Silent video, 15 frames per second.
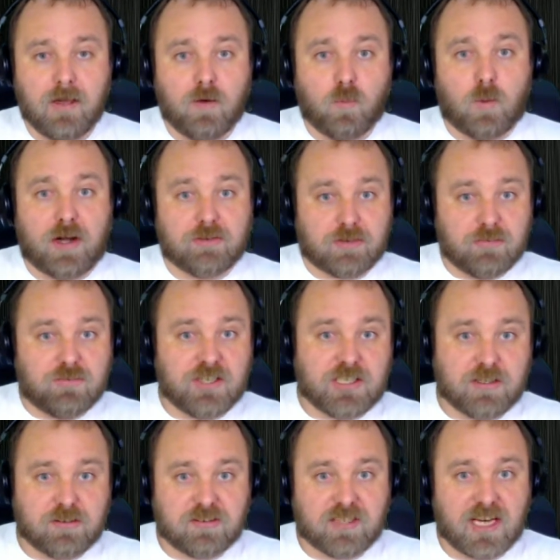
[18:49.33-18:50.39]
whereas
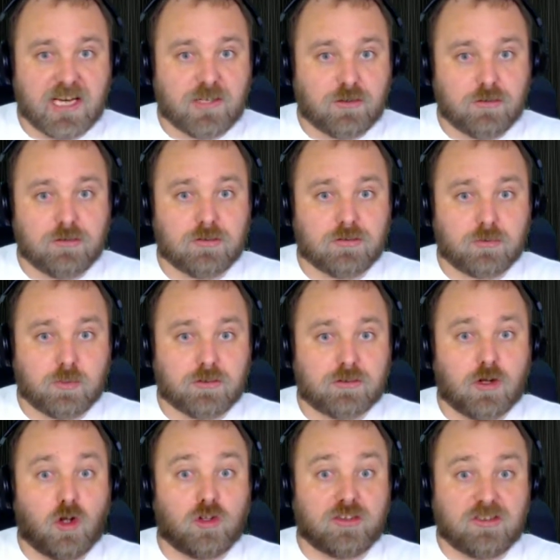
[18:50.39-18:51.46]
NVIDIA's side uses what's
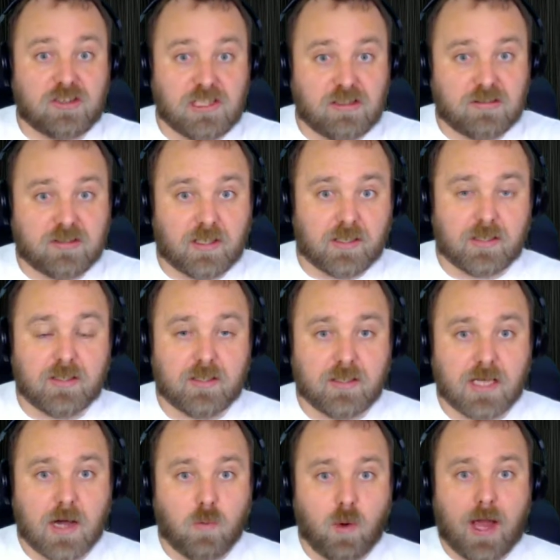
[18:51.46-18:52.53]
called G-Sync.
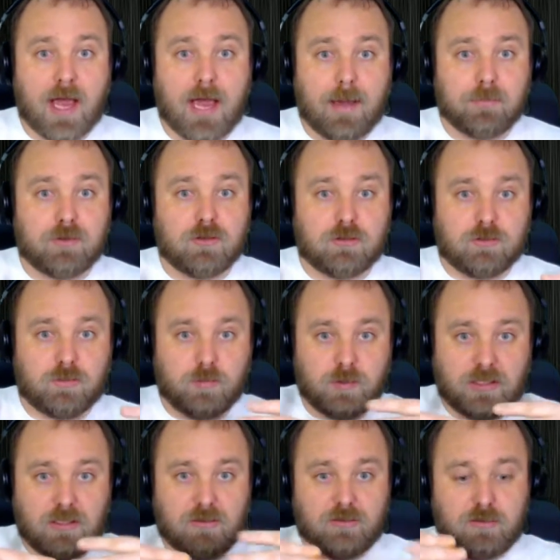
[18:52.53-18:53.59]
Now, what happens with
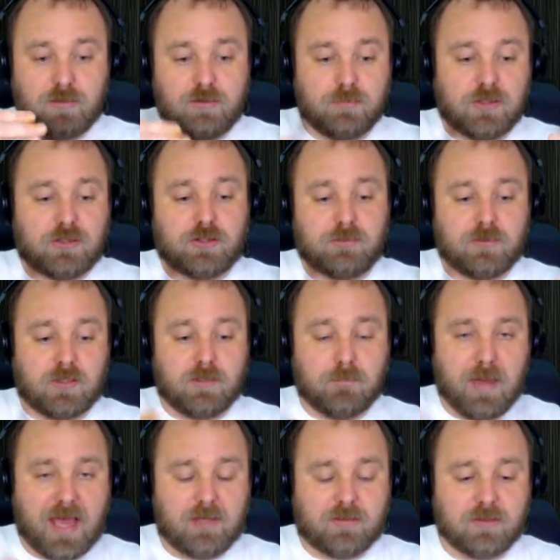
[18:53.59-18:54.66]
these two
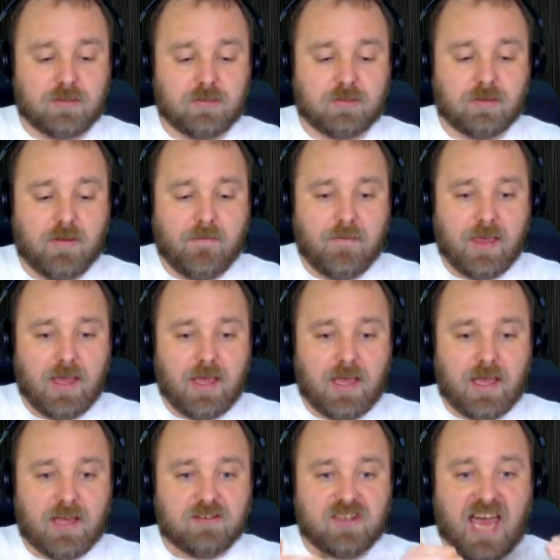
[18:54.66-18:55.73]
methods
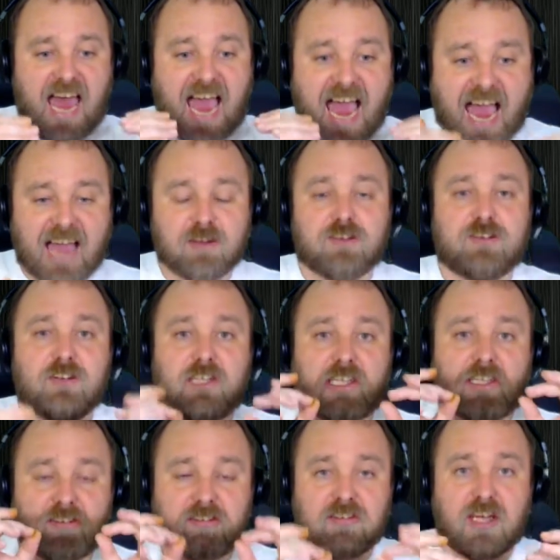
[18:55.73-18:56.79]
is it actually
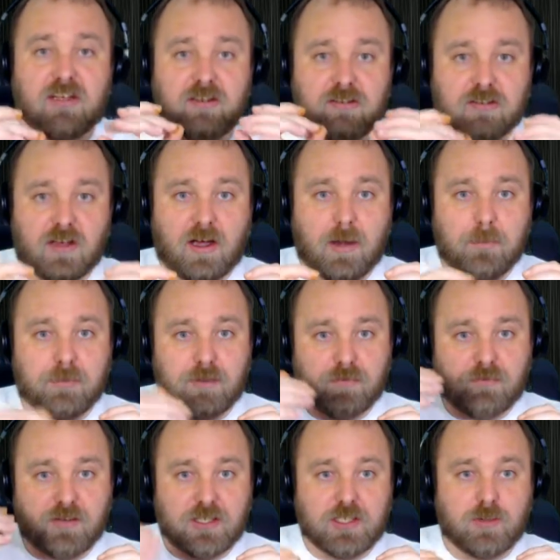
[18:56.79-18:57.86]
syncs up the
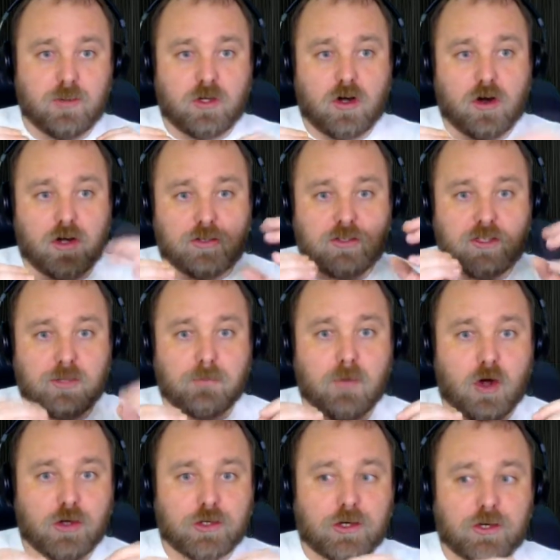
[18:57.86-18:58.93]
video card to the
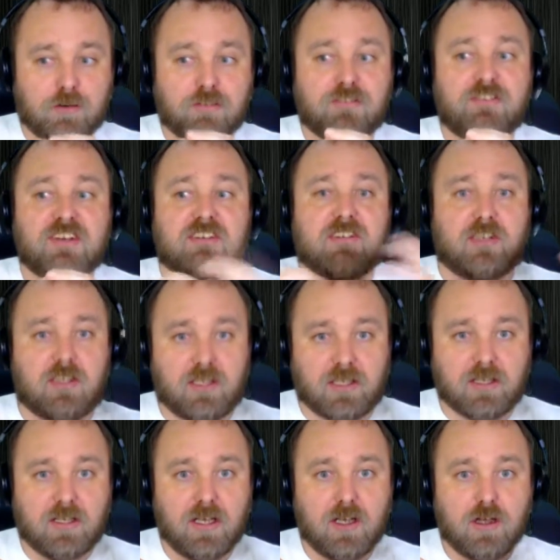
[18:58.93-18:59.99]
monitor physically.
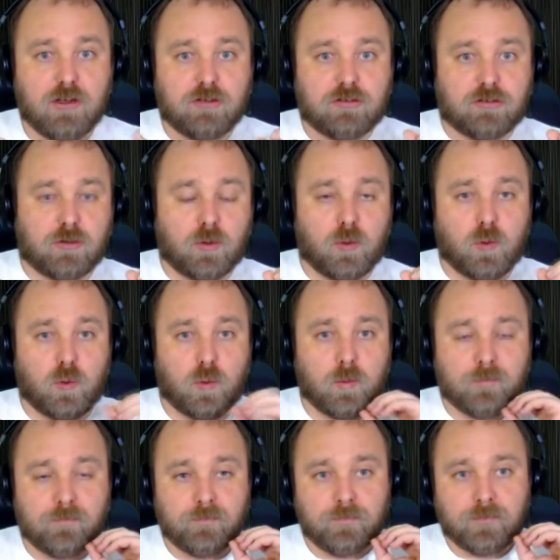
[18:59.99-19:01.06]
So
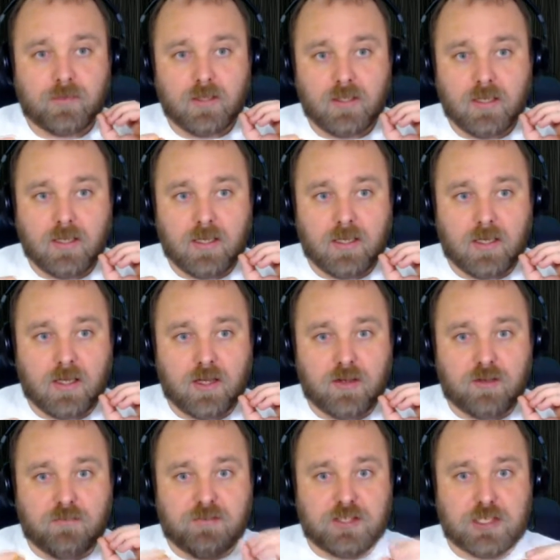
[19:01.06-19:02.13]

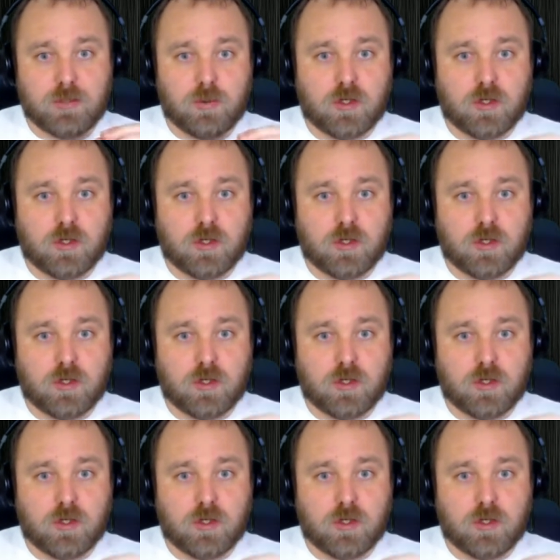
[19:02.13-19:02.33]
the video